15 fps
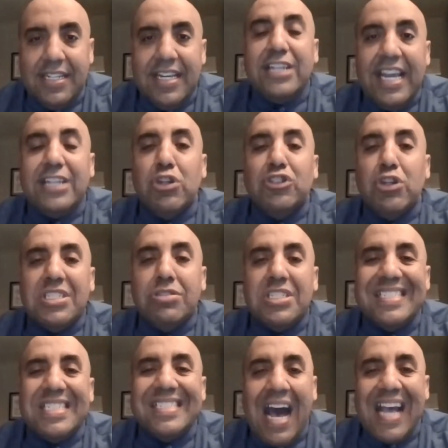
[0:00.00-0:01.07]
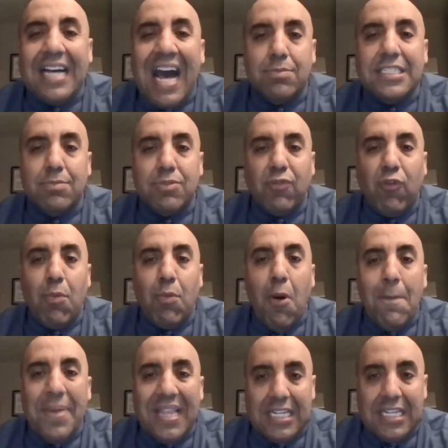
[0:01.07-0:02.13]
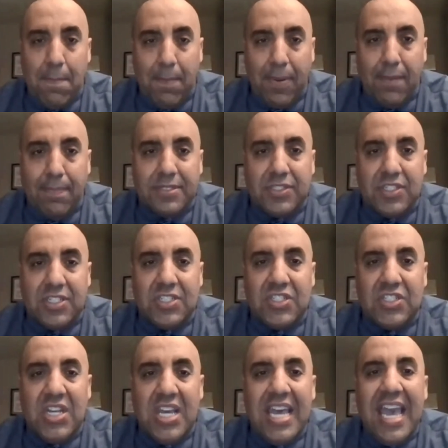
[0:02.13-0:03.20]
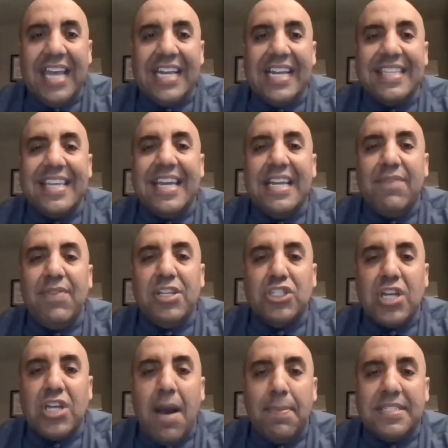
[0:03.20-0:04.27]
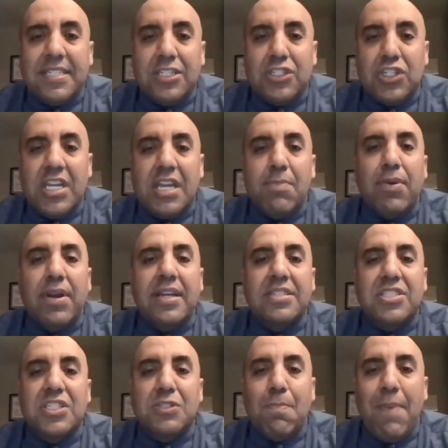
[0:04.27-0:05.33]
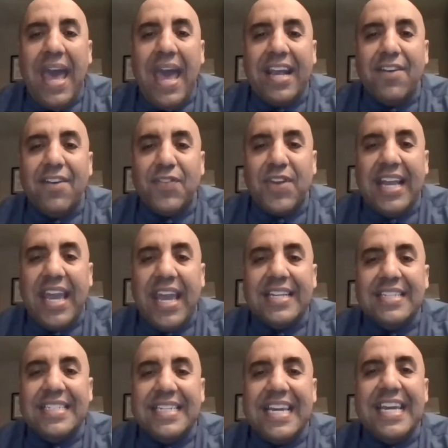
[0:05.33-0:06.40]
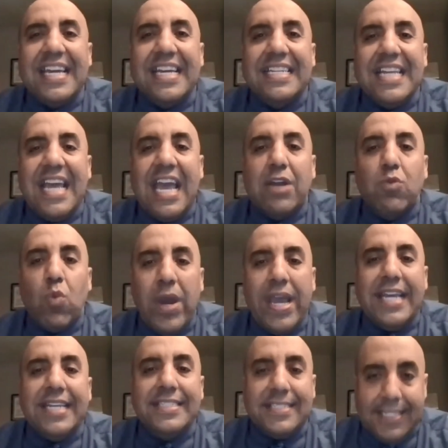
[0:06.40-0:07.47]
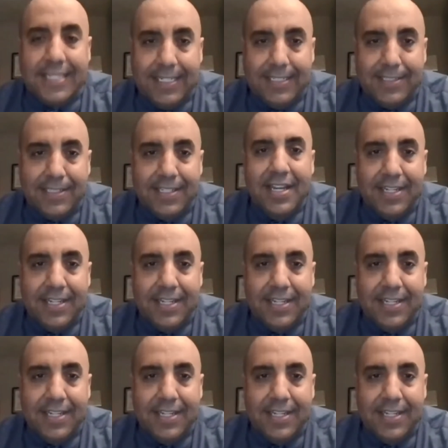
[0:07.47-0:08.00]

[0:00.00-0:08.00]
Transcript: He chooses his costumes for mobility purposes, and at the end of each competition, he brings his bag of candy in and weighs it.